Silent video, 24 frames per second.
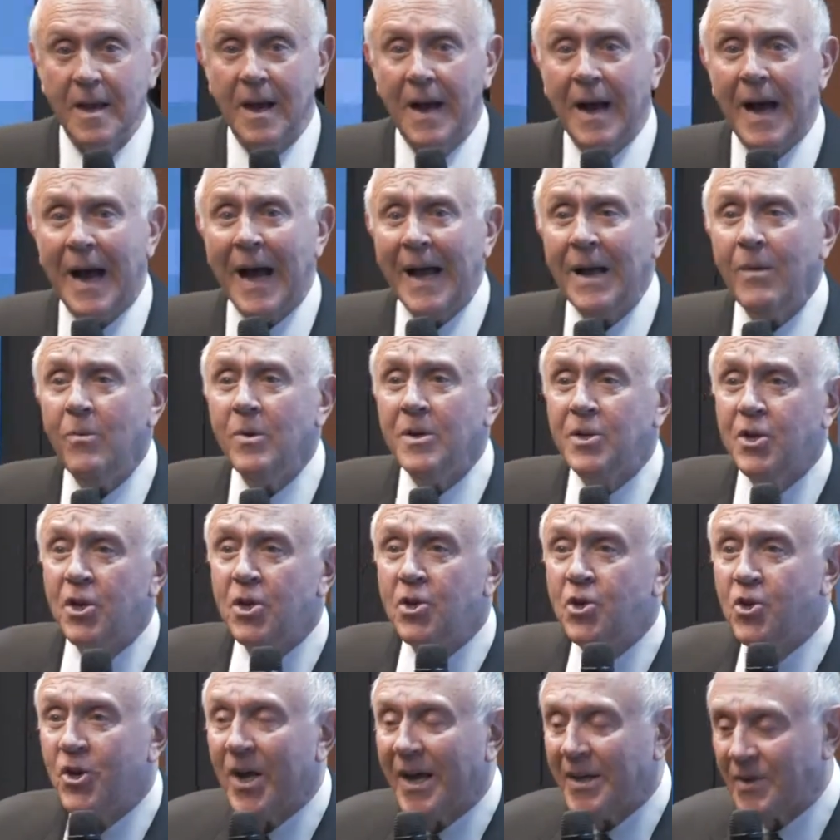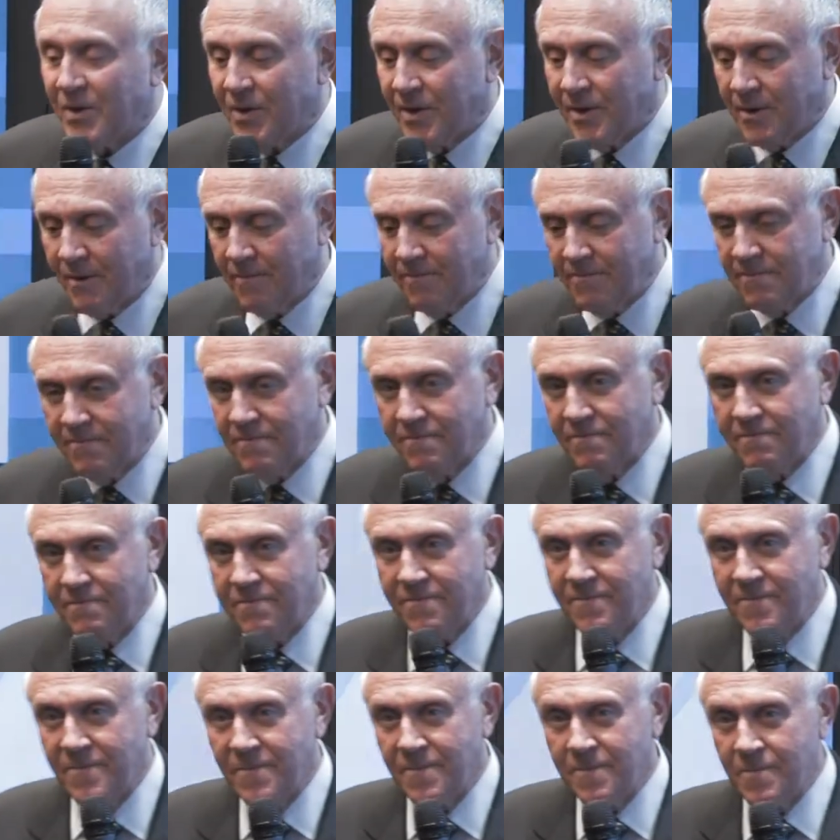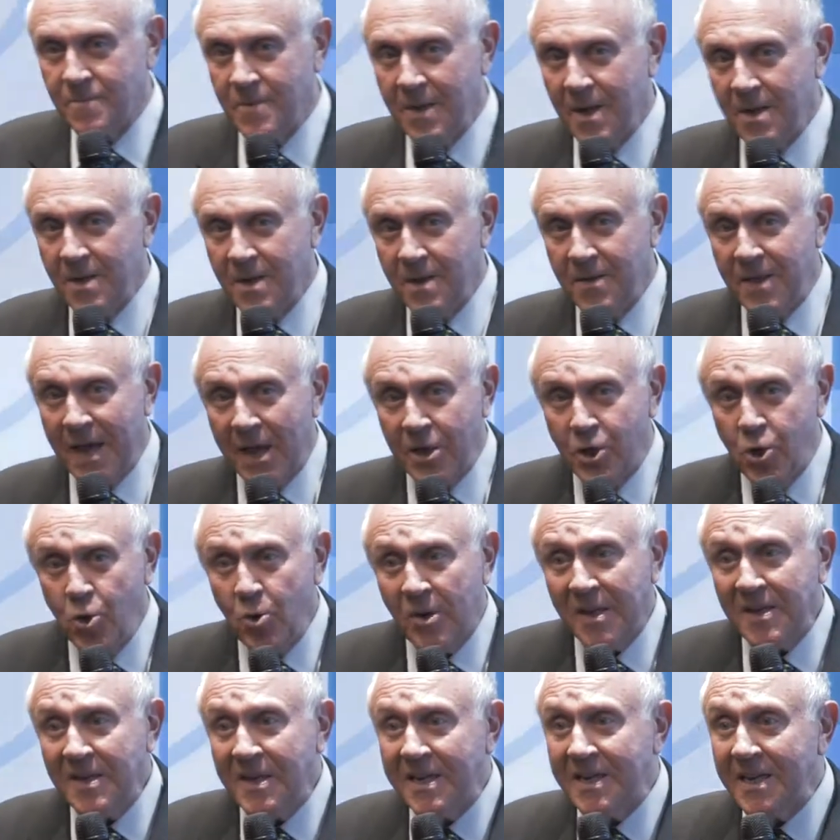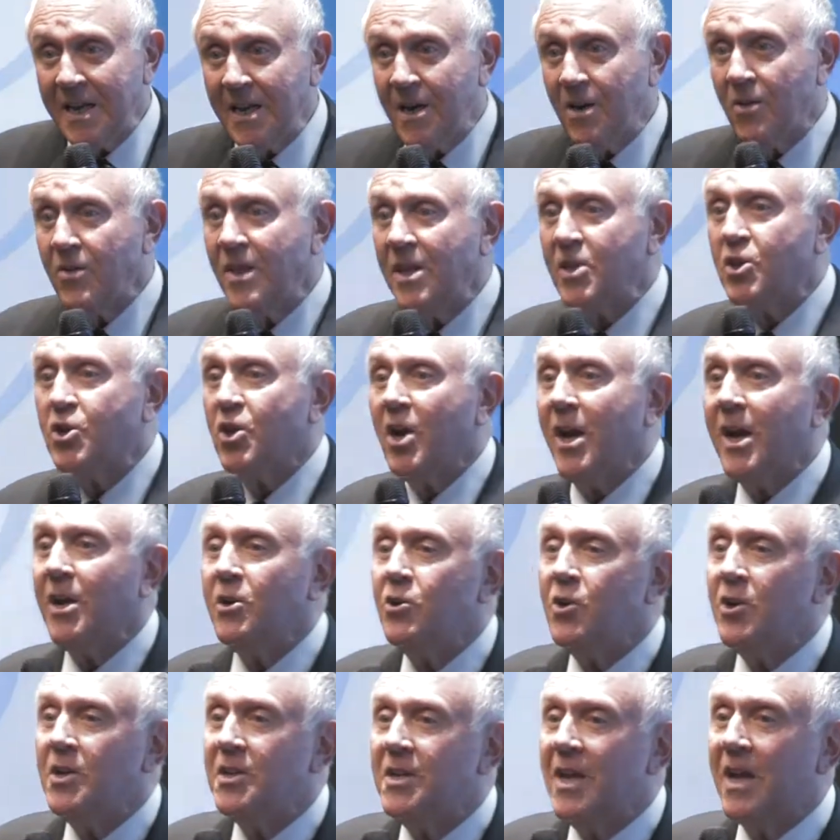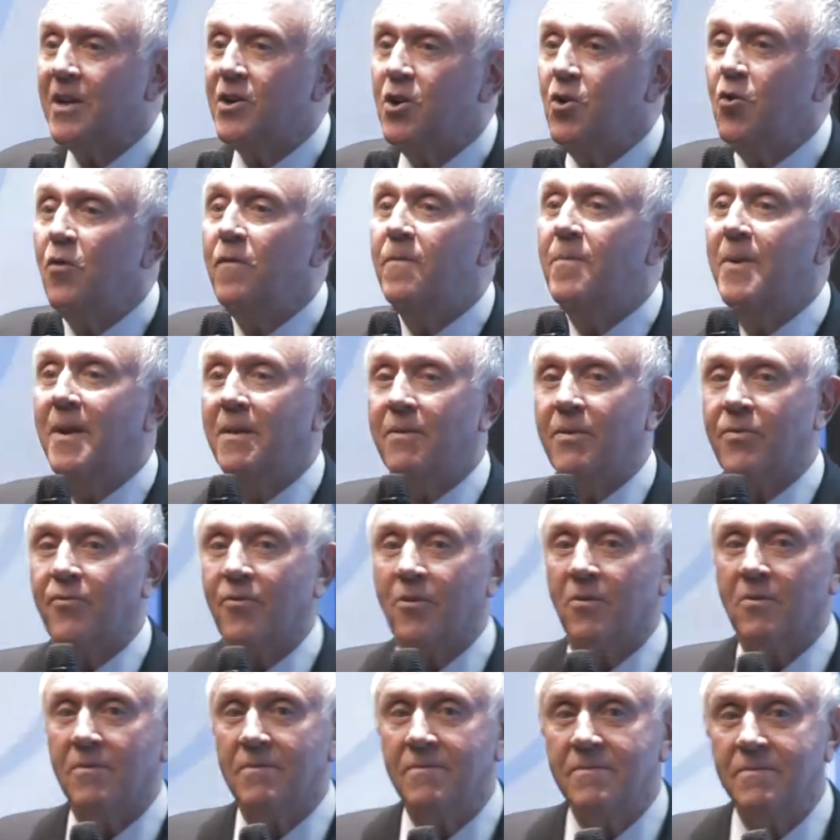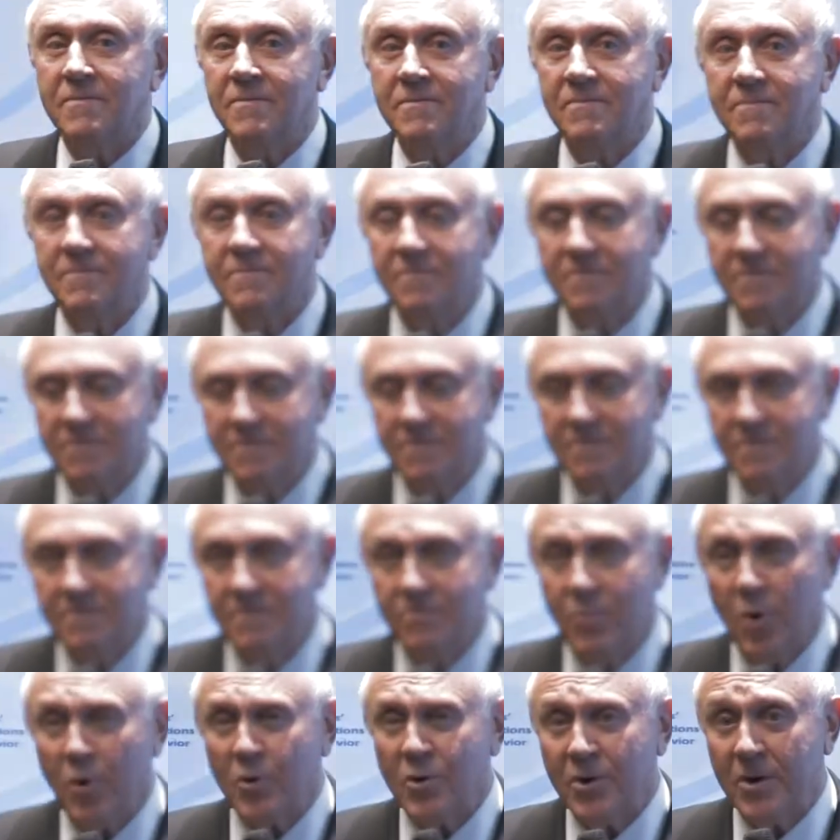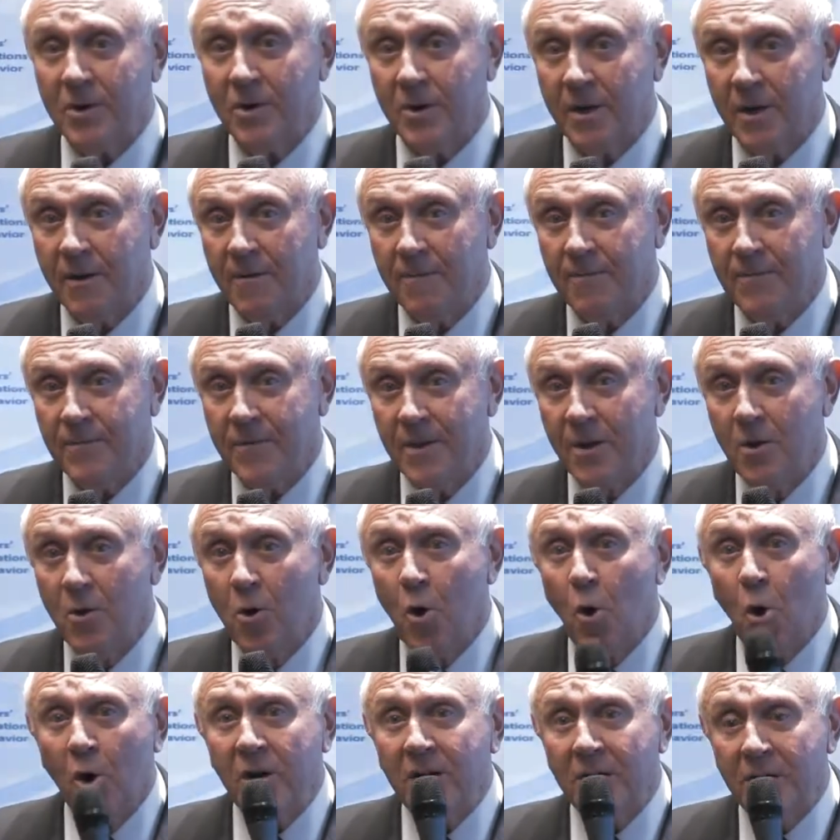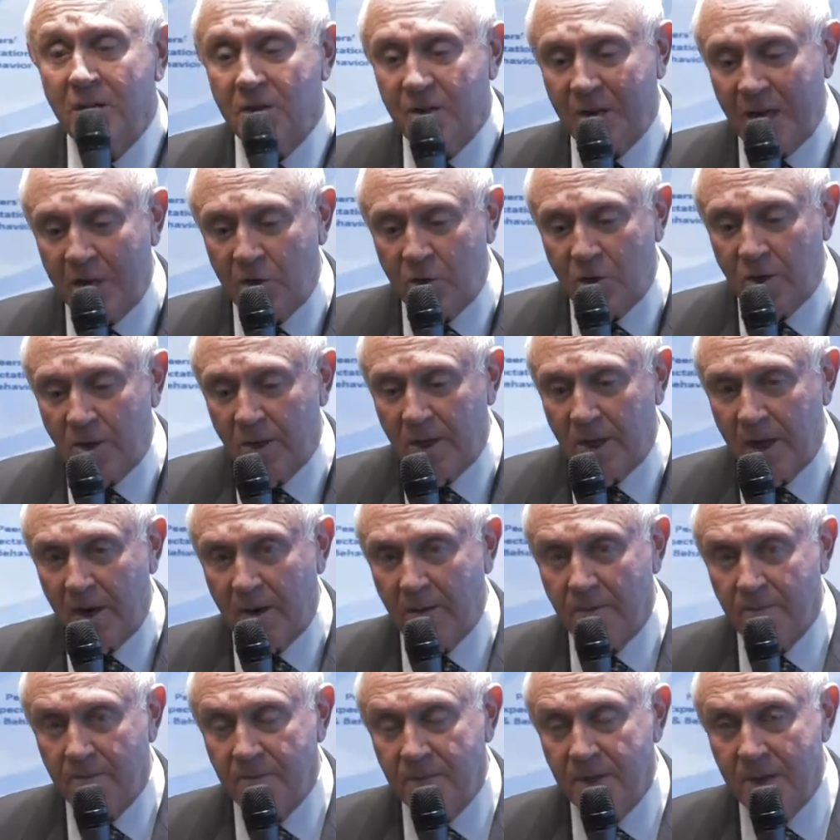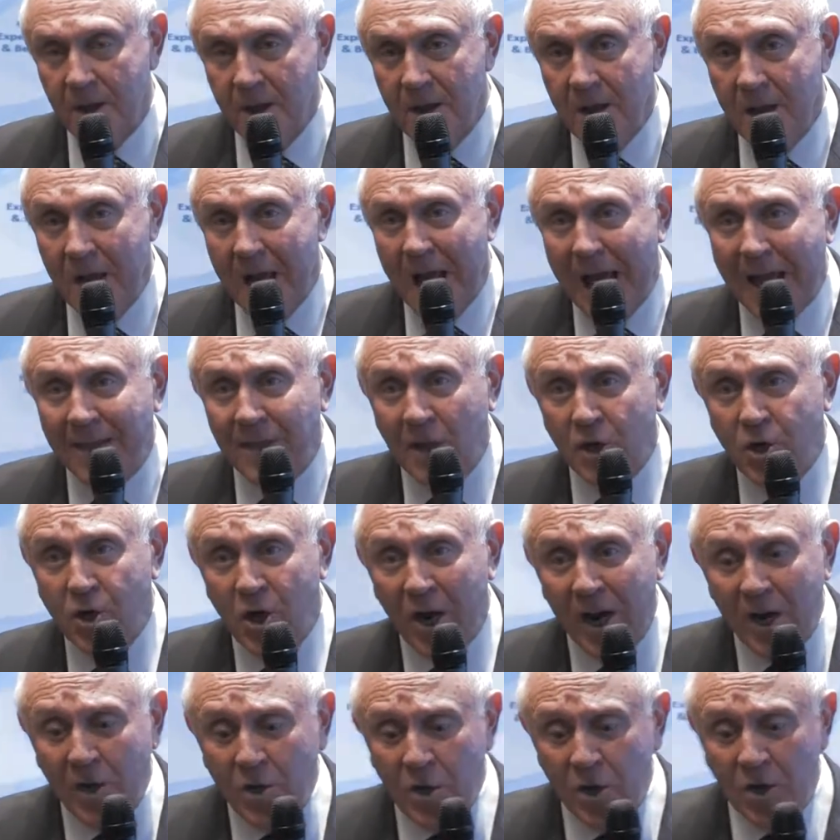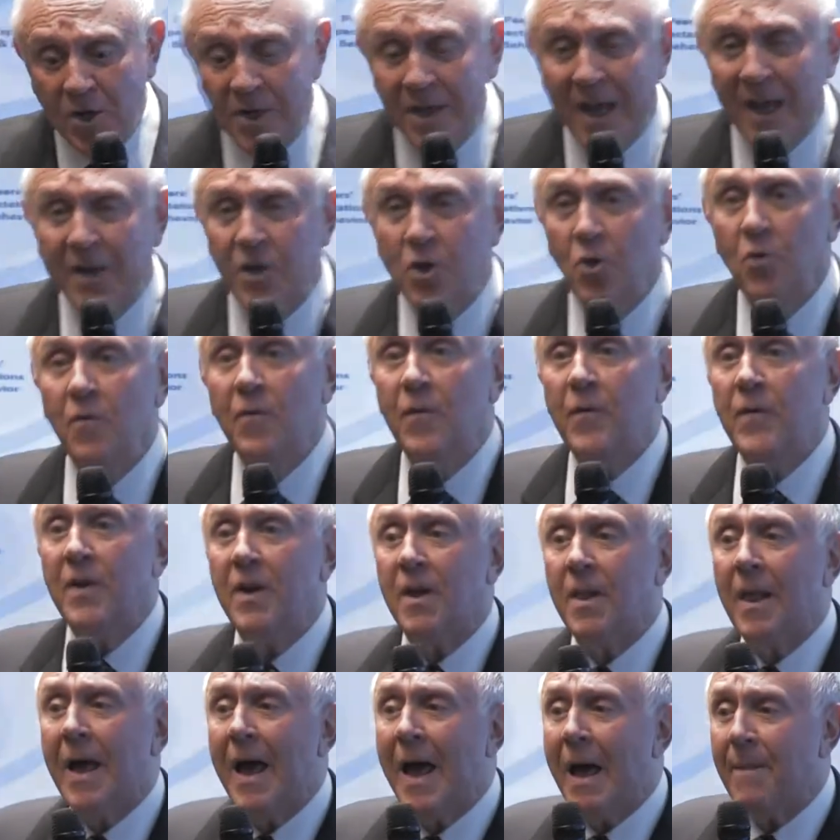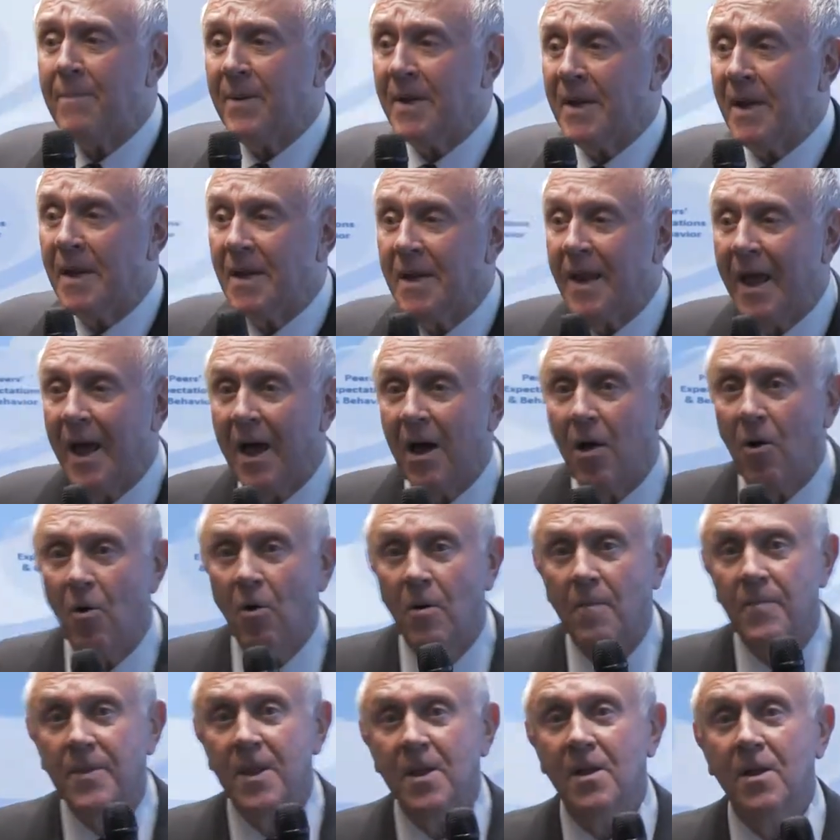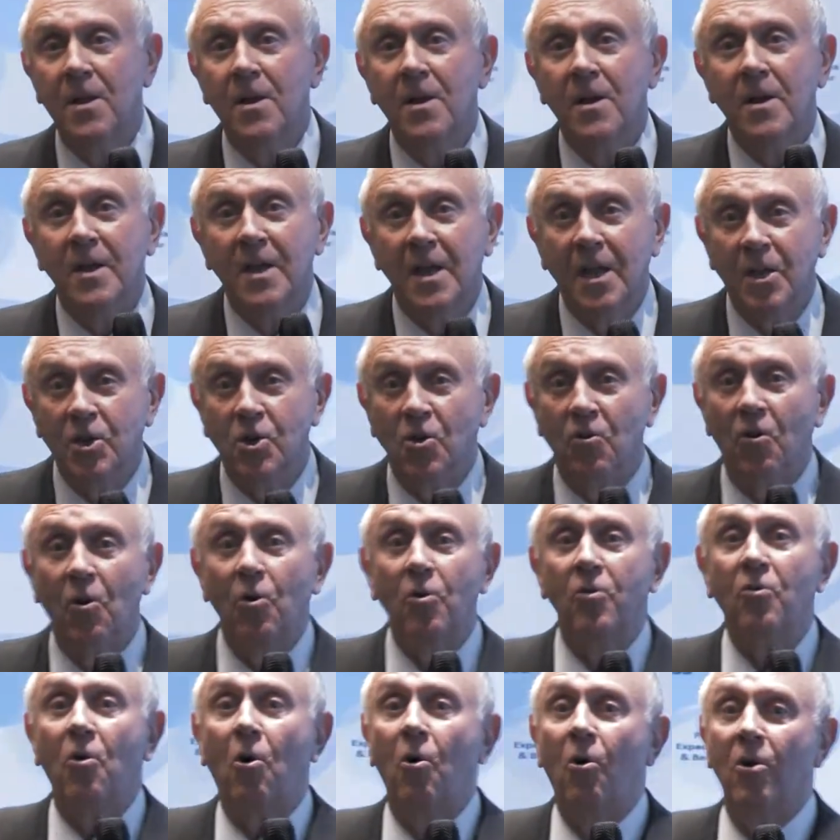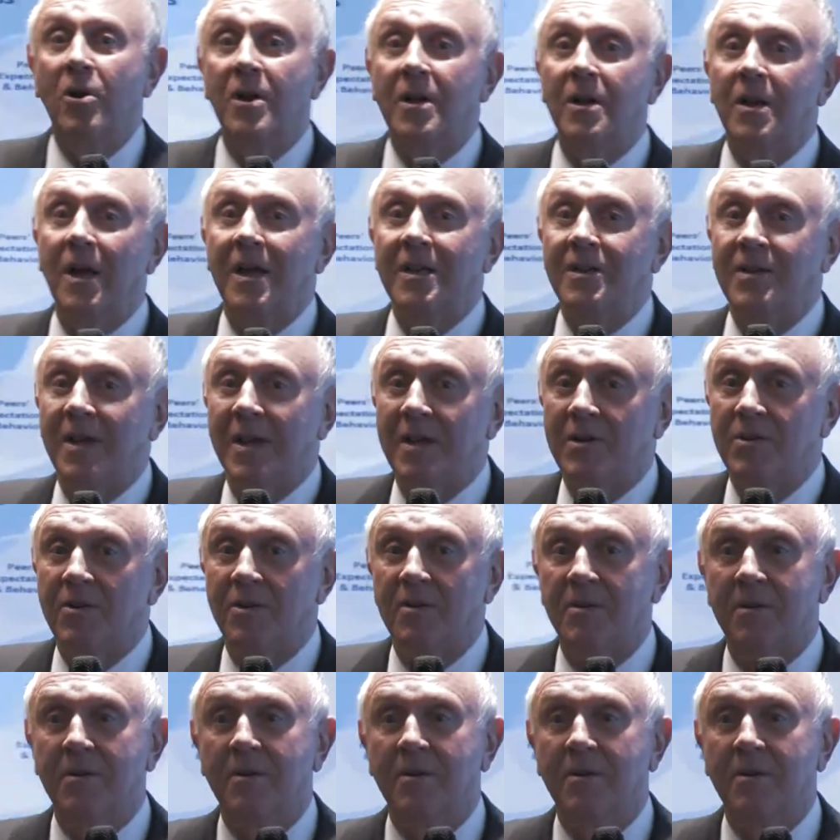I would suggest that you consider the changes that you've been through personally, organizationally, and the changes that you feel are happening now in your own organization.